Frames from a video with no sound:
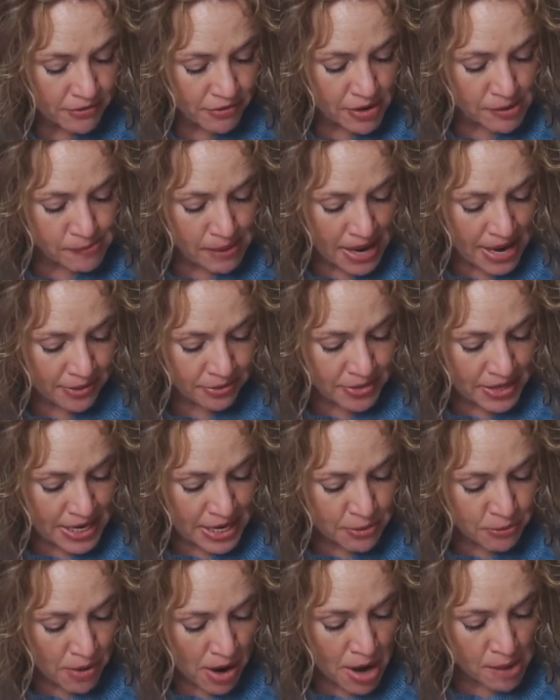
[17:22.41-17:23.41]
From
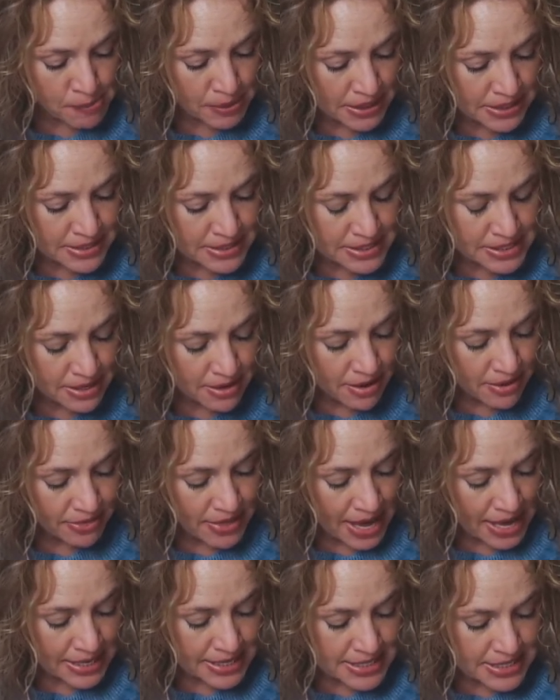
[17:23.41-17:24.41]
Anthony Robbins,
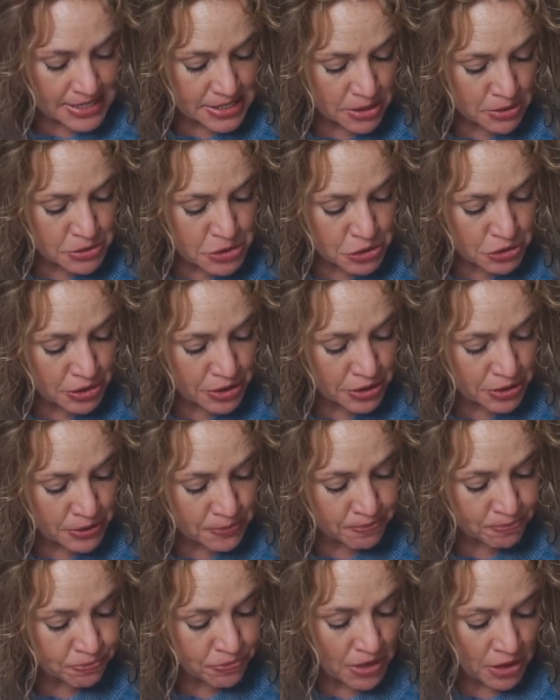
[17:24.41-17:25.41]
that is so
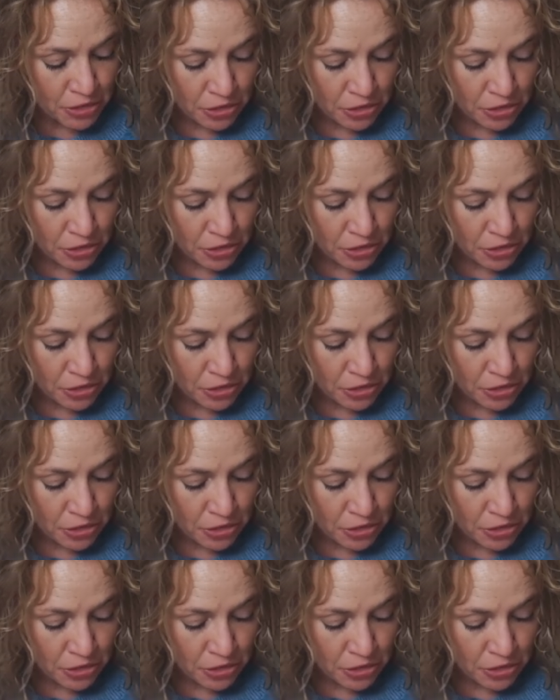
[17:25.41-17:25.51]
true.